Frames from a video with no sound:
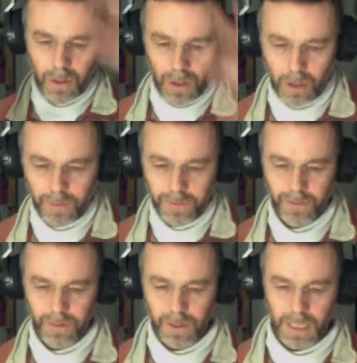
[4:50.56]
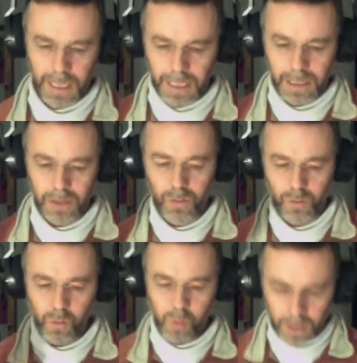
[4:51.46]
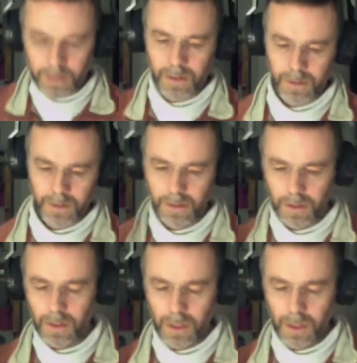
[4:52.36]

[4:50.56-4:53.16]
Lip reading: off, and 1, 1, 2,